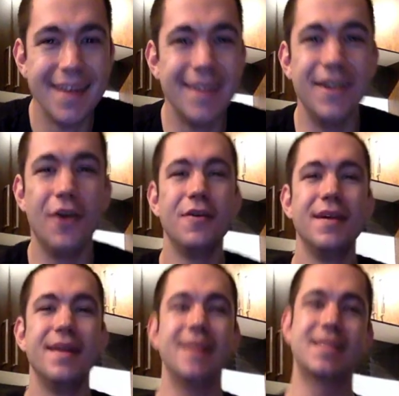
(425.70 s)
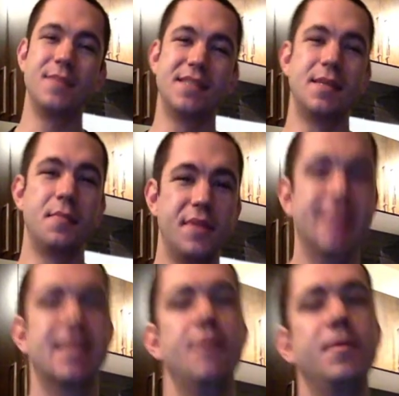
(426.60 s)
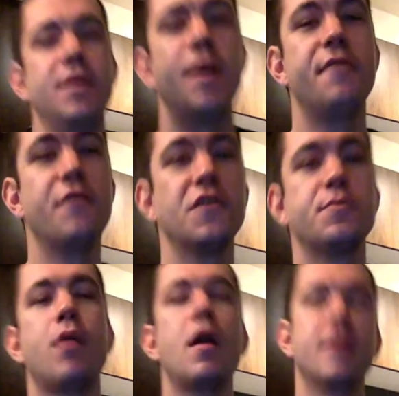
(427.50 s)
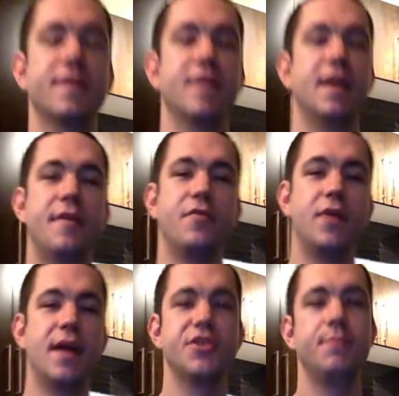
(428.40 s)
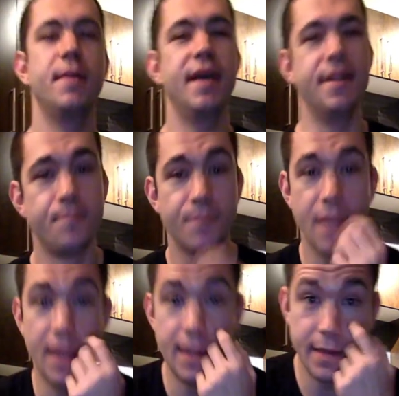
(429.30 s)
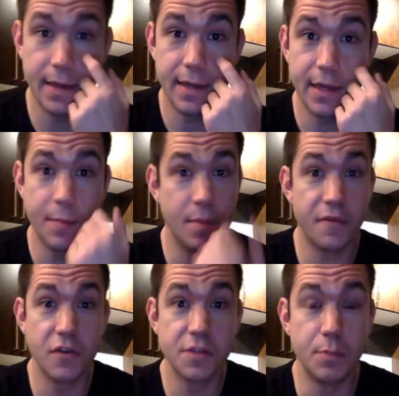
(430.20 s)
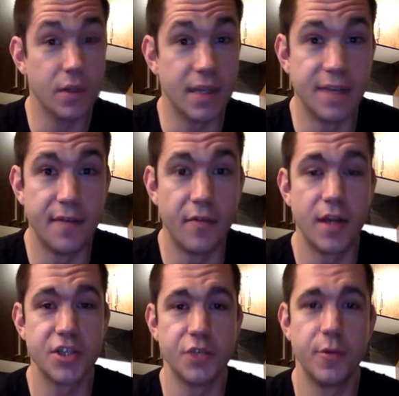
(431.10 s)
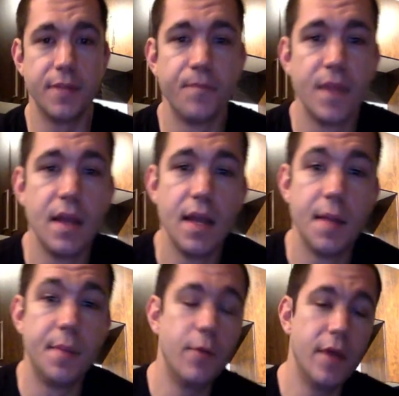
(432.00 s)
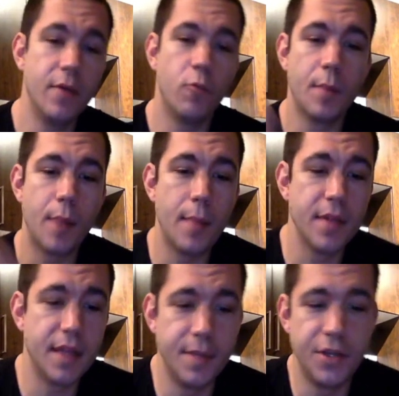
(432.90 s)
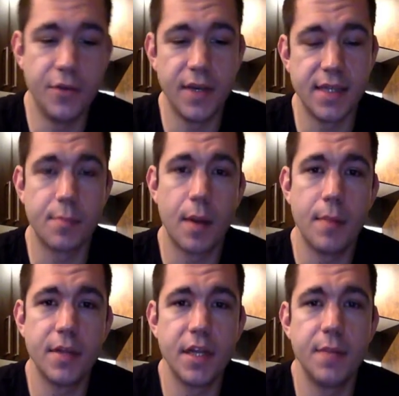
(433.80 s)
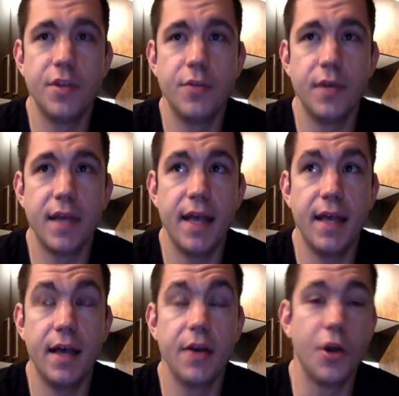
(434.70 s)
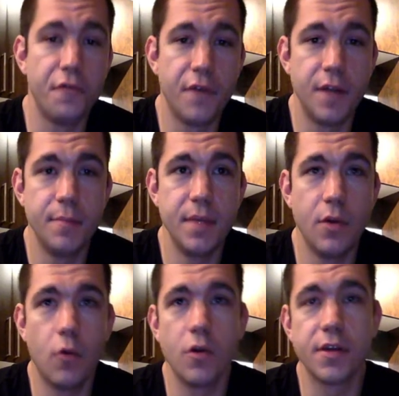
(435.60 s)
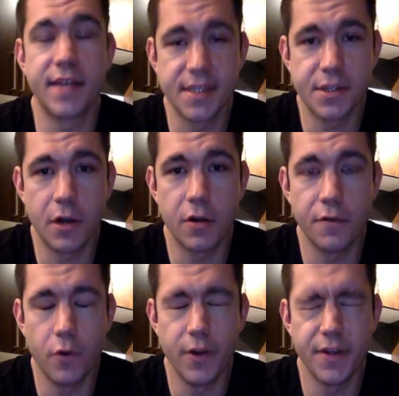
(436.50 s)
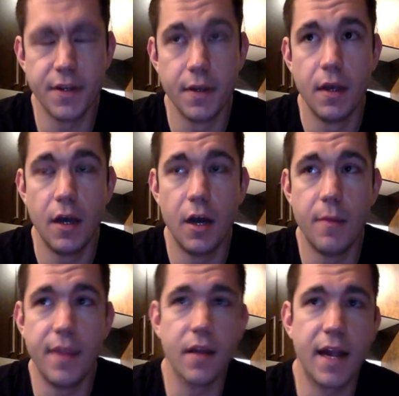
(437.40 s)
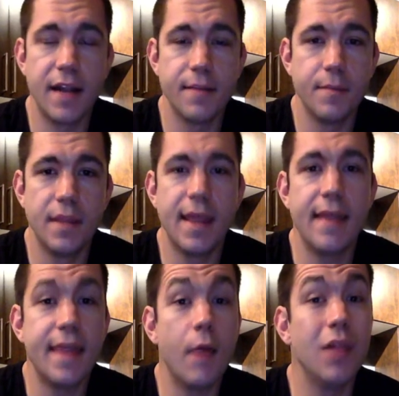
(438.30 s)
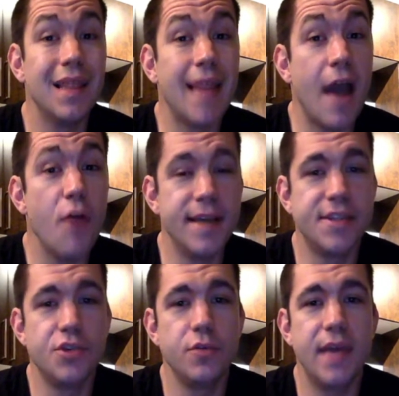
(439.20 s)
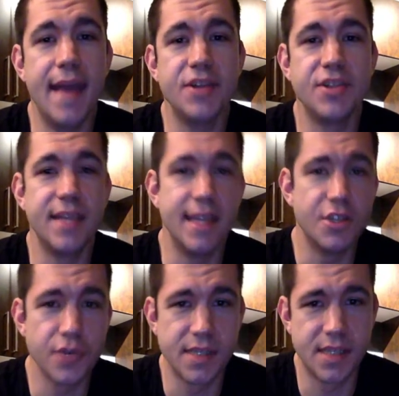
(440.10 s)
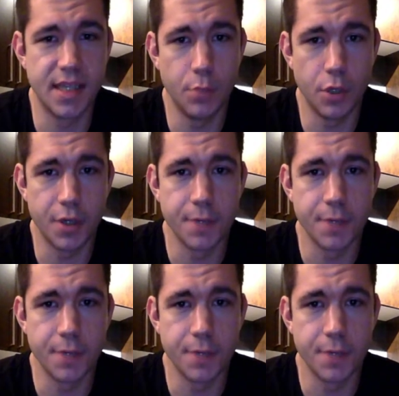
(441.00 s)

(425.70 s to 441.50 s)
you know. It's gonna be something. It's gonna be my first product that I've ever actually made, and uh, it'll be my first book that I've ever actually written. But anyway, what I'm probably going to be doing is I'm probably going to be doing a, a, GoFundMe or a Kickstarter for it. Um, now, kind of that that will allow me to gauge the interest in the book,